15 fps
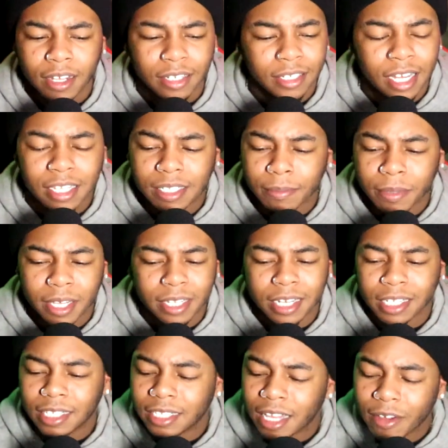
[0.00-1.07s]
doesn't mean
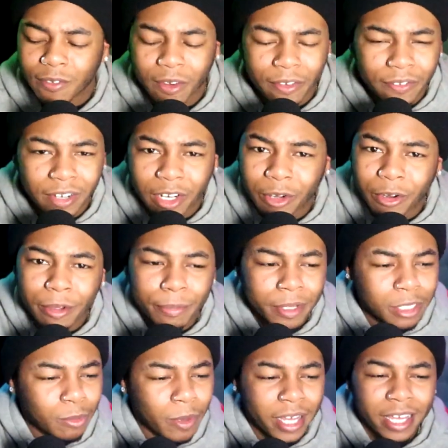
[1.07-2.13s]
that the devil ain't finna creep
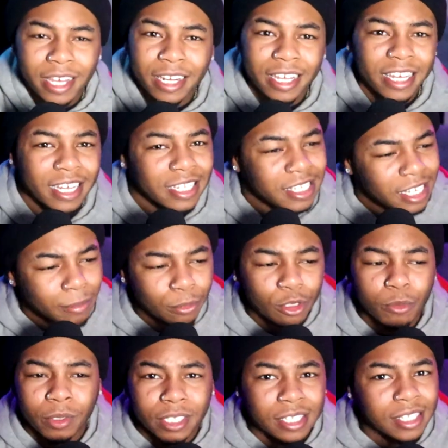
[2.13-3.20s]
his way in it and tempt you
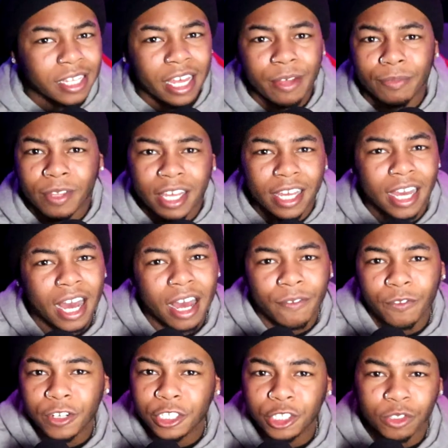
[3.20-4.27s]
with the same thing God
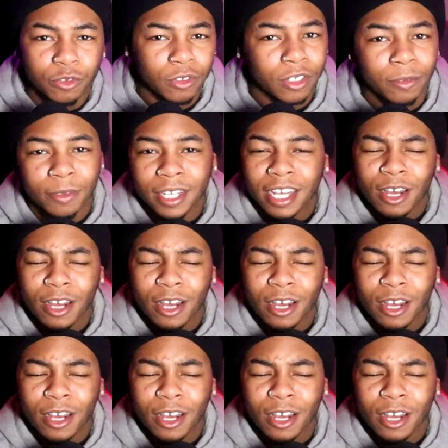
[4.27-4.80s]
frees you from.